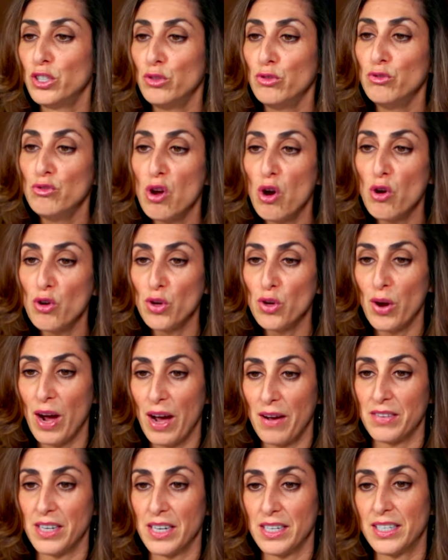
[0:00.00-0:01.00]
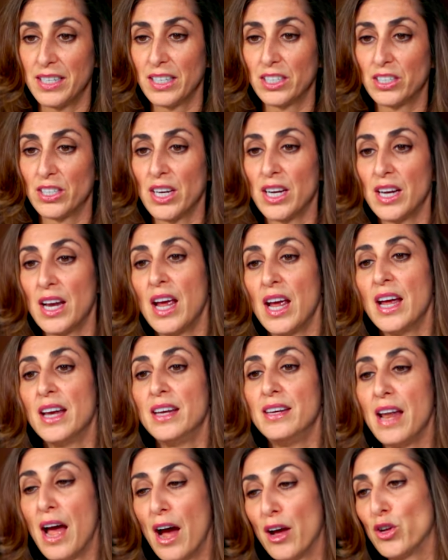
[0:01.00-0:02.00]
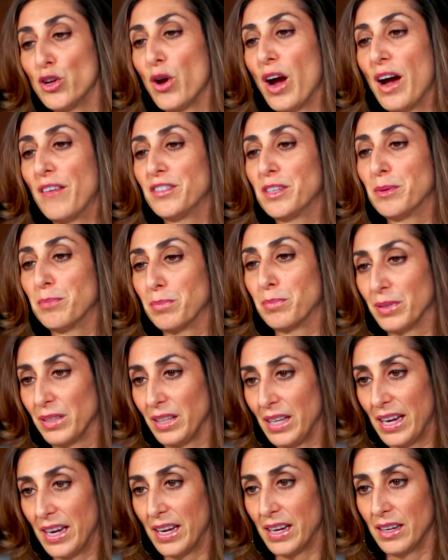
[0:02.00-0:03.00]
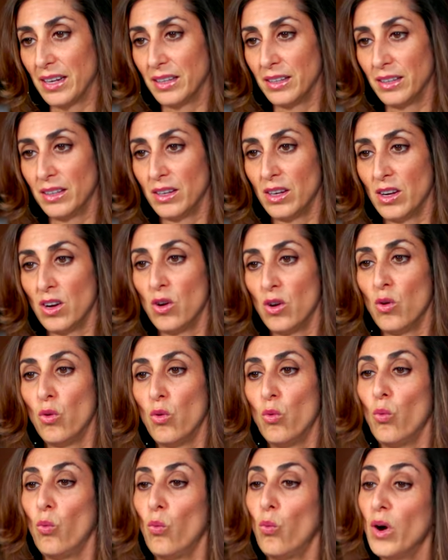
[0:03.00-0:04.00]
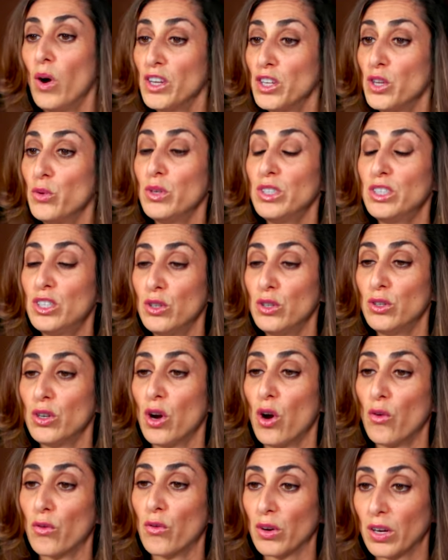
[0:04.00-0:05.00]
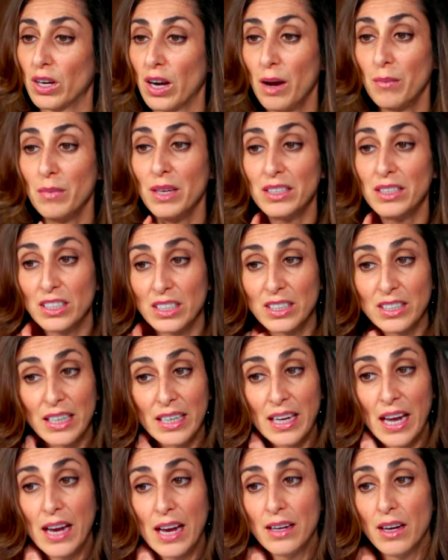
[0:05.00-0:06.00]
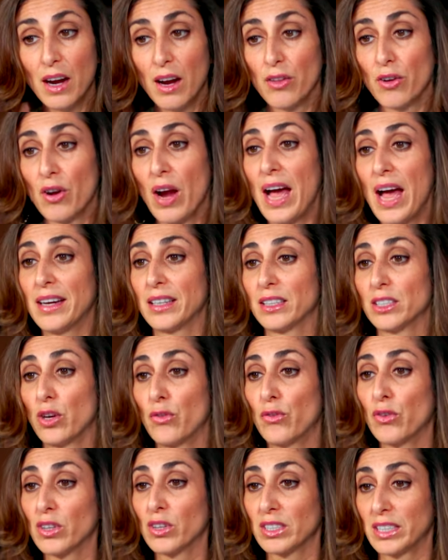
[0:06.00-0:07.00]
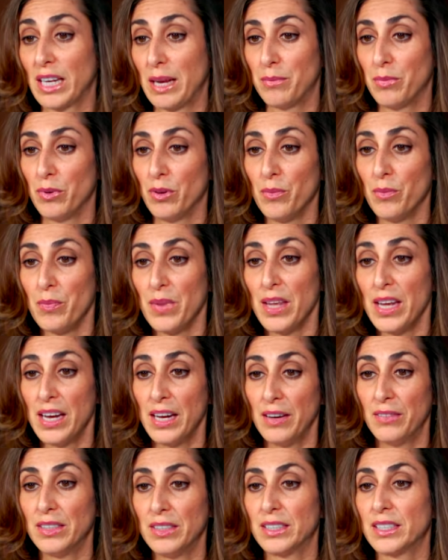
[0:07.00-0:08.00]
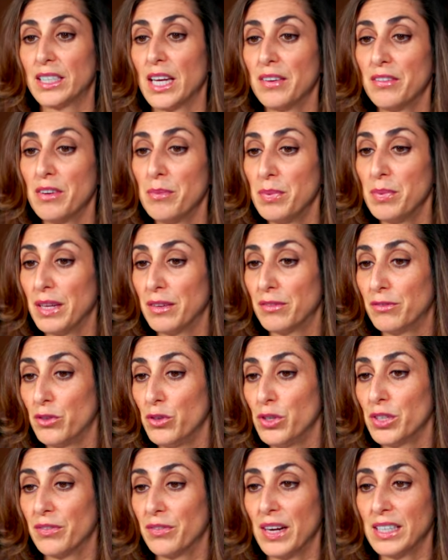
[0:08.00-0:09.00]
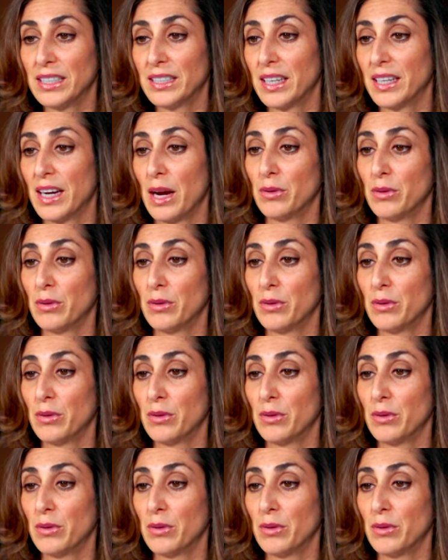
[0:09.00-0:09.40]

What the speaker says: you know you have an addiction, now you have to plan what you would do to overcome it just like any other addict. So for example, if instead of it being food, if I said I